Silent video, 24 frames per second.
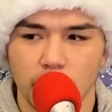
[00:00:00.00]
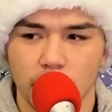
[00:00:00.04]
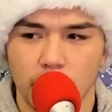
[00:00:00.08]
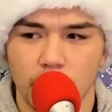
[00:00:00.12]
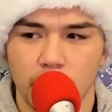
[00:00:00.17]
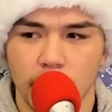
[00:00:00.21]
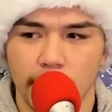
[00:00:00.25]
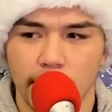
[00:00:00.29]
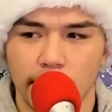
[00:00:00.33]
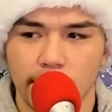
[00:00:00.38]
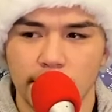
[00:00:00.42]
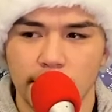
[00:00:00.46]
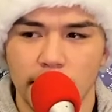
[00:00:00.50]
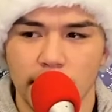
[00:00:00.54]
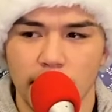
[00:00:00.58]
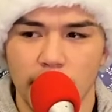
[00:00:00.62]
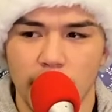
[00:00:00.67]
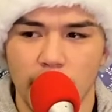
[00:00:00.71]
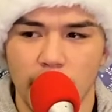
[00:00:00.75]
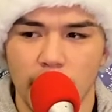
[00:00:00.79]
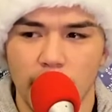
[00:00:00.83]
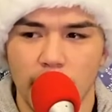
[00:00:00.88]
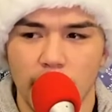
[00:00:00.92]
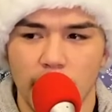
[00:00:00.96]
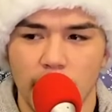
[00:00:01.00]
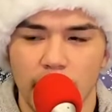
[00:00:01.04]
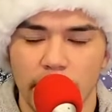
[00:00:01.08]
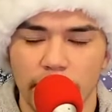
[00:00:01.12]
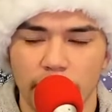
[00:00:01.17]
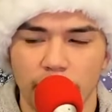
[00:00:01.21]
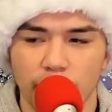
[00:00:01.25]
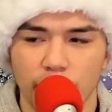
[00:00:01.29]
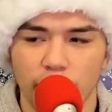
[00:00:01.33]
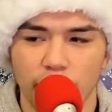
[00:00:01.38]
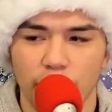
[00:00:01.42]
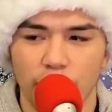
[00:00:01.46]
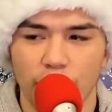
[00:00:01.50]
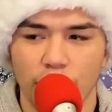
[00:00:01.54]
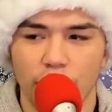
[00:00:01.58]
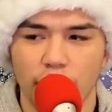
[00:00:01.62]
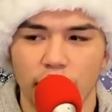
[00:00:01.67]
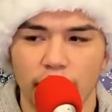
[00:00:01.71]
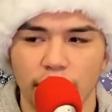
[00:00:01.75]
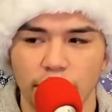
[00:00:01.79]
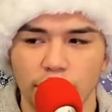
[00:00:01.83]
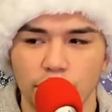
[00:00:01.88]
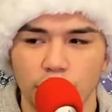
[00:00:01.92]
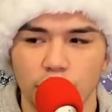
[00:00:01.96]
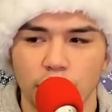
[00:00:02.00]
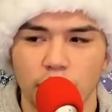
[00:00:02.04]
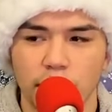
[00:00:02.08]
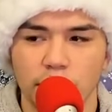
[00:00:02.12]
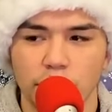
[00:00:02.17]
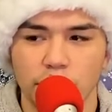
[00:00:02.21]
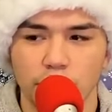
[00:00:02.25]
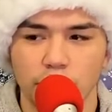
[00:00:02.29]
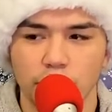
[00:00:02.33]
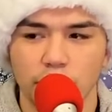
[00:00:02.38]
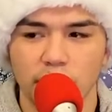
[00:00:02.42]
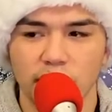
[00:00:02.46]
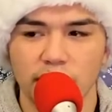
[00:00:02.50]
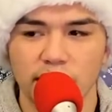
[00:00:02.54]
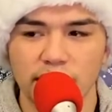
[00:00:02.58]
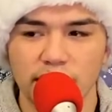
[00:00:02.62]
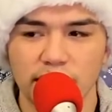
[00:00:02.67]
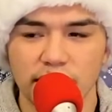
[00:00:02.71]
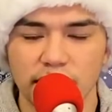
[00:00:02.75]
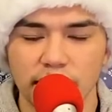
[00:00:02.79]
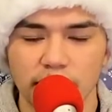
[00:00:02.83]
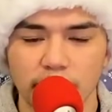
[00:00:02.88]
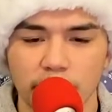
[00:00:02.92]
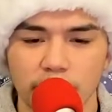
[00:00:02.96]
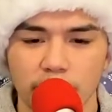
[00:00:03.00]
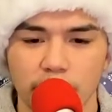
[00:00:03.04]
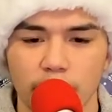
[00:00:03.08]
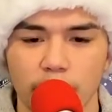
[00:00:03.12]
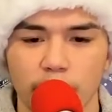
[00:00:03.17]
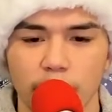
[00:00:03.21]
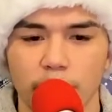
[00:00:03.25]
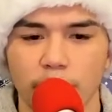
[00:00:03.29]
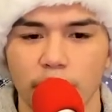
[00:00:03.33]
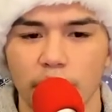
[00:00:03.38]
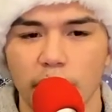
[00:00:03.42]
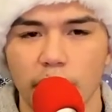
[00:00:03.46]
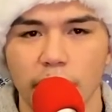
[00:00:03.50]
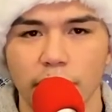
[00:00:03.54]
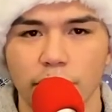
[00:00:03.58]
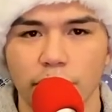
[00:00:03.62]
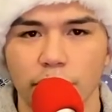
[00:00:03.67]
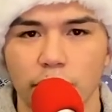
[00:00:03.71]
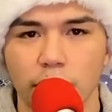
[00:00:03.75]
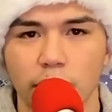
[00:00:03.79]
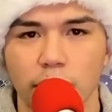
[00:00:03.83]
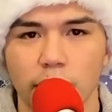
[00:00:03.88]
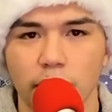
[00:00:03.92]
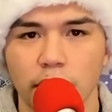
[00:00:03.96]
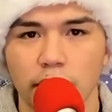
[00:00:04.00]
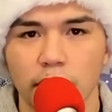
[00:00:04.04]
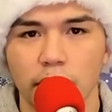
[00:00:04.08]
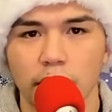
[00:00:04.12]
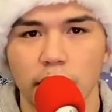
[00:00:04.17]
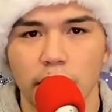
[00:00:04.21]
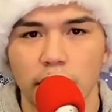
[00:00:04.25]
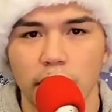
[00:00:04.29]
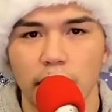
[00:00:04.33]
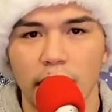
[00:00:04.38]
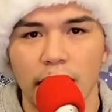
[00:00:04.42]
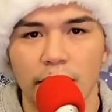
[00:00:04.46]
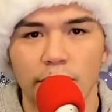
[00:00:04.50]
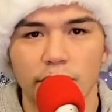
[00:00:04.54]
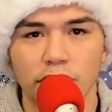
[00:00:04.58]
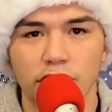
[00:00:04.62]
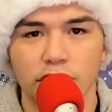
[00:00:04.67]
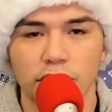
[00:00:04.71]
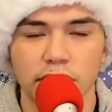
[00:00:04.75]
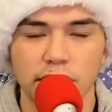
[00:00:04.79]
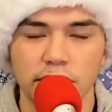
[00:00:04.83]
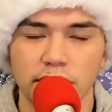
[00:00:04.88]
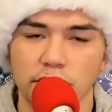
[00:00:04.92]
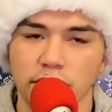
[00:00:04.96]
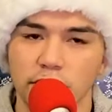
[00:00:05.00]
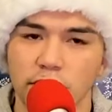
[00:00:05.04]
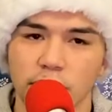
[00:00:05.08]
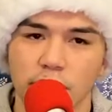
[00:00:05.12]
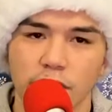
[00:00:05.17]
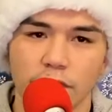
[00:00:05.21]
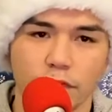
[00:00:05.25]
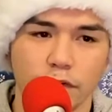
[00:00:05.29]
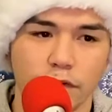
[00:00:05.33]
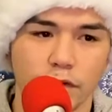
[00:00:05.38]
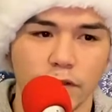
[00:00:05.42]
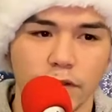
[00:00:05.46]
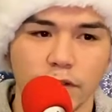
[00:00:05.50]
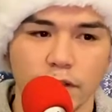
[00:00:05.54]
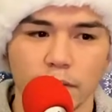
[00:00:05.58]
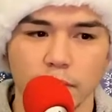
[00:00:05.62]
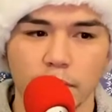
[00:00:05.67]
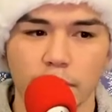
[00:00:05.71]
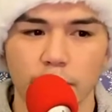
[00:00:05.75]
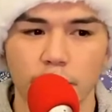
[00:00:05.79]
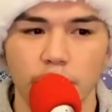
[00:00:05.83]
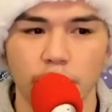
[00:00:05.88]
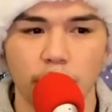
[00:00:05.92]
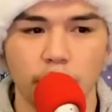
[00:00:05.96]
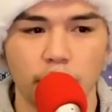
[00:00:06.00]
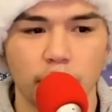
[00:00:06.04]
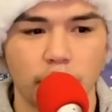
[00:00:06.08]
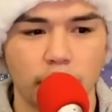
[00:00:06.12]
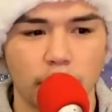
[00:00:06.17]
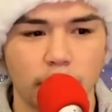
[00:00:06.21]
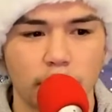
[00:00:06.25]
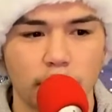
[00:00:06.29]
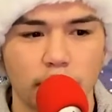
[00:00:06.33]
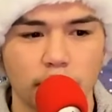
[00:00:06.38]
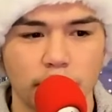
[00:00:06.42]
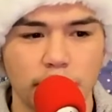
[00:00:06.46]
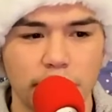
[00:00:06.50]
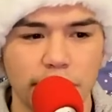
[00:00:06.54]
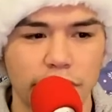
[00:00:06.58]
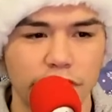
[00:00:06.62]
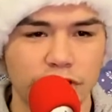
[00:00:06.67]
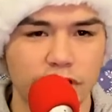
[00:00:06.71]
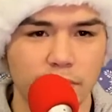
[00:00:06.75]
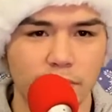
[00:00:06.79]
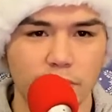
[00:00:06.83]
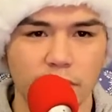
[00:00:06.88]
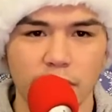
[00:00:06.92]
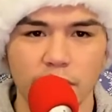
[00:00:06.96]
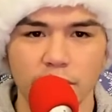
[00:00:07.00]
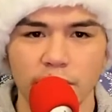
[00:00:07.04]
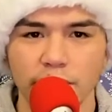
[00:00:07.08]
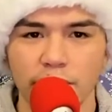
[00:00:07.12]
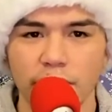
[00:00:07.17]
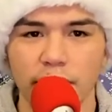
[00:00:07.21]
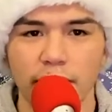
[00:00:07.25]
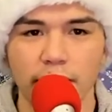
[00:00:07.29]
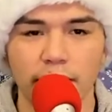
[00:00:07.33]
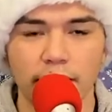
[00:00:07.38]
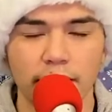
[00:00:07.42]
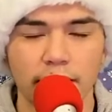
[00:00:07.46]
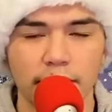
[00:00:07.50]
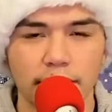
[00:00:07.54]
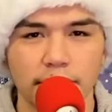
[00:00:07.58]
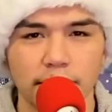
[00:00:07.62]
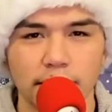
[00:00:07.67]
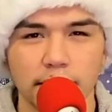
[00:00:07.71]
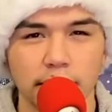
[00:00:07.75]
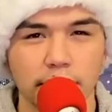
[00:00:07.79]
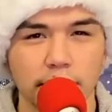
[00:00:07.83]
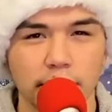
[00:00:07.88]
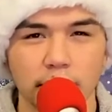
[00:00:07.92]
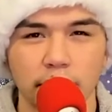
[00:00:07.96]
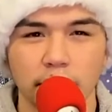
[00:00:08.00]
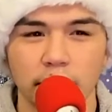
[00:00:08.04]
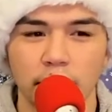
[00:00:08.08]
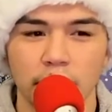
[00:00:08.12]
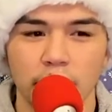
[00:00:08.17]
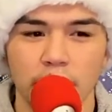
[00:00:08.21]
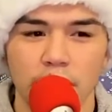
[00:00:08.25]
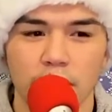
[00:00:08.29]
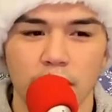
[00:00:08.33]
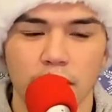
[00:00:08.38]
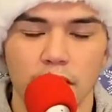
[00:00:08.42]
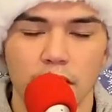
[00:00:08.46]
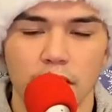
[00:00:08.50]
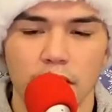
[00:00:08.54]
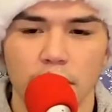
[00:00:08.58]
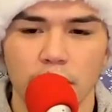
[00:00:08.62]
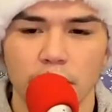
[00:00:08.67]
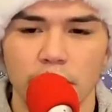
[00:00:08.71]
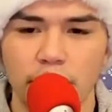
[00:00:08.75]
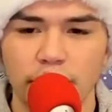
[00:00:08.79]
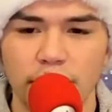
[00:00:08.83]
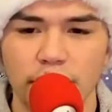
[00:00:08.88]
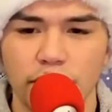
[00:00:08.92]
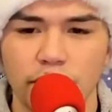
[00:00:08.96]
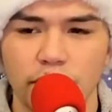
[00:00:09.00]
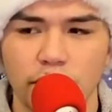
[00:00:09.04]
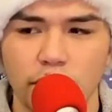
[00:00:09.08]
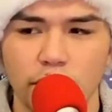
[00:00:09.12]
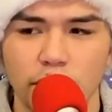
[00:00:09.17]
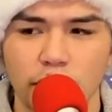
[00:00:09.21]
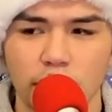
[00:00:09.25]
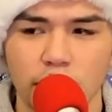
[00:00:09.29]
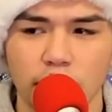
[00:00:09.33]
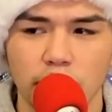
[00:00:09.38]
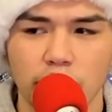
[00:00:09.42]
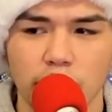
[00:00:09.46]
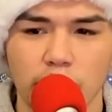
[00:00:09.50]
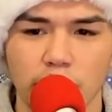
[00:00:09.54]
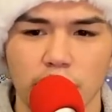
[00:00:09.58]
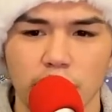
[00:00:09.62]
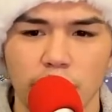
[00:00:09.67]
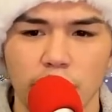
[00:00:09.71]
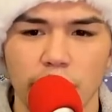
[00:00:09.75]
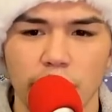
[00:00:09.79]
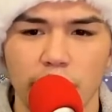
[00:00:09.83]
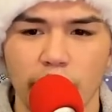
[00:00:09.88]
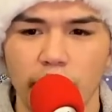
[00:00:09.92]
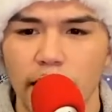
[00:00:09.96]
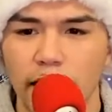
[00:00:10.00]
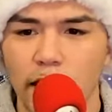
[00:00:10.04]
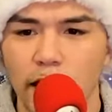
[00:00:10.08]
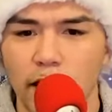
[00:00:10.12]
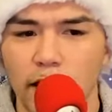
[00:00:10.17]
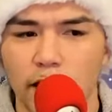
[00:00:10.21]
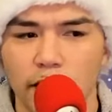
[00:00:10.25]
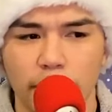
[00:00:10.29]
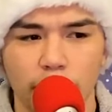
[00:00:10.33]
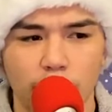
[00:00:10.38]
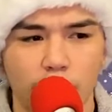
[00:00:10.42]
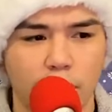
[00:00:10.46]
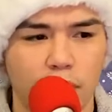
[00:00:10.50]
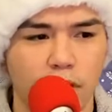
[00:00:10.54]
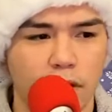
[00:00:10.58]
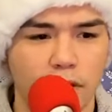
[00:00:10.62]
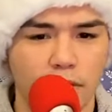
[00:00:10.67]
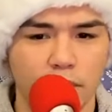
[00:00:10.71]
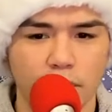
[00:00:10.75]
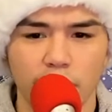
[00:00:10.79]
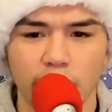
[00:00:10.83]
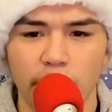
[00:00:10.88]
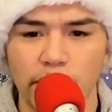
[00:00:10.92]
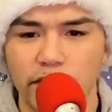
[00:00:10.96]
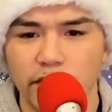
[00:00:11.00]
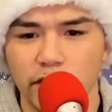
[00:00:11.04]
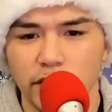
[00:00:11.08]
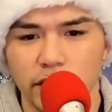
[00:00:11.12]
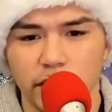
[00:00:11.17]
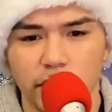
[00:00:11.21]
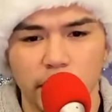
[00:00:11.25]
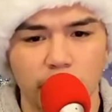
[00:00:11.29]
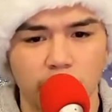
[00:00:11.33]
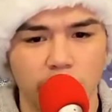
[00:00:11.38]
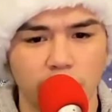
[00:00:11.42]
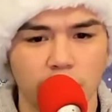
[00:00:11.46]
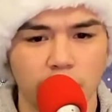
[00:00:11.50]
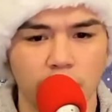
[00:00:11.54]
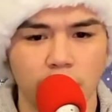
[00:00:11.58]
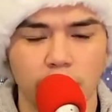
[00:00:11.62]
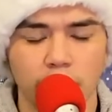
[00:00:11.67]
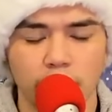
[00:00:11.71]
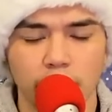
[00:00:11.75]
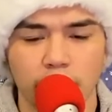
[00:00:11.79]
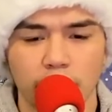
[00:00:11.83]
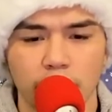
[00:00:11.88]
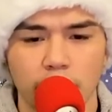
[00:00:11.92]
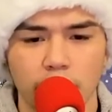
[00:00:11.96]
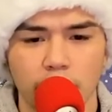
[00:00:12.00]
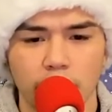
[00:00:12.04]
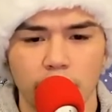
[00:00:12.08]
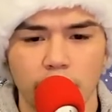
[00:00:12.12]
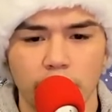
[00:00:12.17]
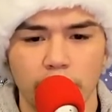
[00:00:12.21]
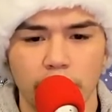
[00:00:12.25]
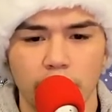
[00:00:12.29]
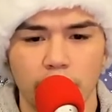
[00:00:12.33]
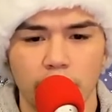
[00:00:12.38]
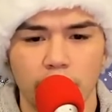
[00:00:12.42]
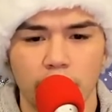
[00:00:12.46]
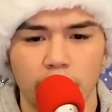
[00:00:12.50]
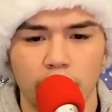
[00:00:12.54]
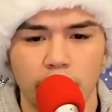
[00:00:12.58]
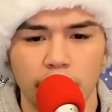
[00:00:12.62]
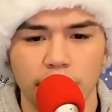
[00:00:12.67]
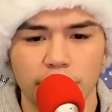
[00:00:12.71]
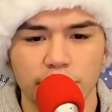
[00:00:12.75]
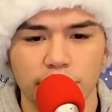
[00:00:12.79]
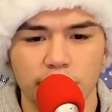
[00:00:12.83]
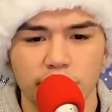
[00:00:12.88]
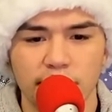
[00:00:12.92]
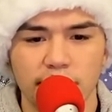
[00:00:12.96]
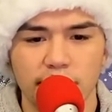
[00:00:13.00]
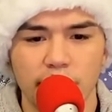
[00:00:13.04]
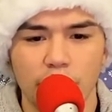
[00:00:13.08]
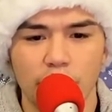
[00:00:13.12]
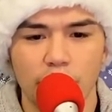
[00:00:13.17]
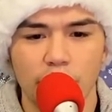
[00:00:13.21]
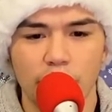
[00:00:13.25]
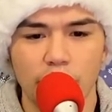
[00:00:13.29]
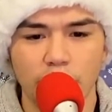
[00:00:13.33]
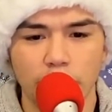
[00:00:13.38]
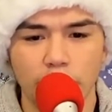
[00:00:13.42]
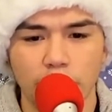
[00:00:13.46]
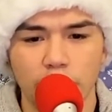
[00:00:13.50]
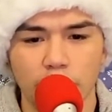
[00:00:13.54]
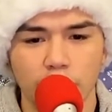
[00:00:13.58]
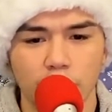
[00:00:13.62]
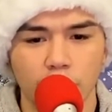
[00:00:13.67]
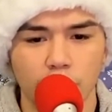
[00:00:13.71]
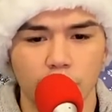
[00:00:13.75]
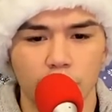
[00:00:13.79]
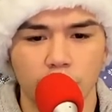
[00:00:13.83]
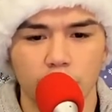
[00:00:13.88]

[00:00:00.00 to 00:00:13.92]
I guess I haven't really thanked you guys who are listening. And for the average listener, for the DJP fans, and even for the air, the water, whatever, you know. I just want to say thank you